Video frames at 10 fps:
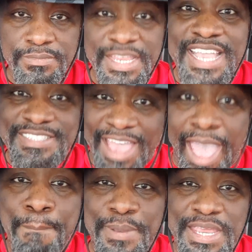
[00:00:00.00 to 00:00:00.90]
It's
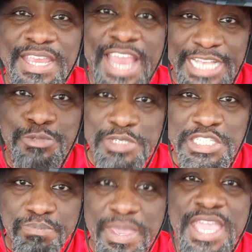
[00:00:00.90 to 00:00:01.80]
happening as we
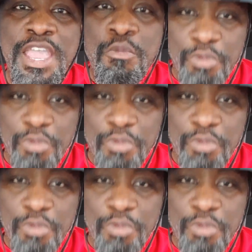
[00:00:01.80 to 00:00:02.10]
speak.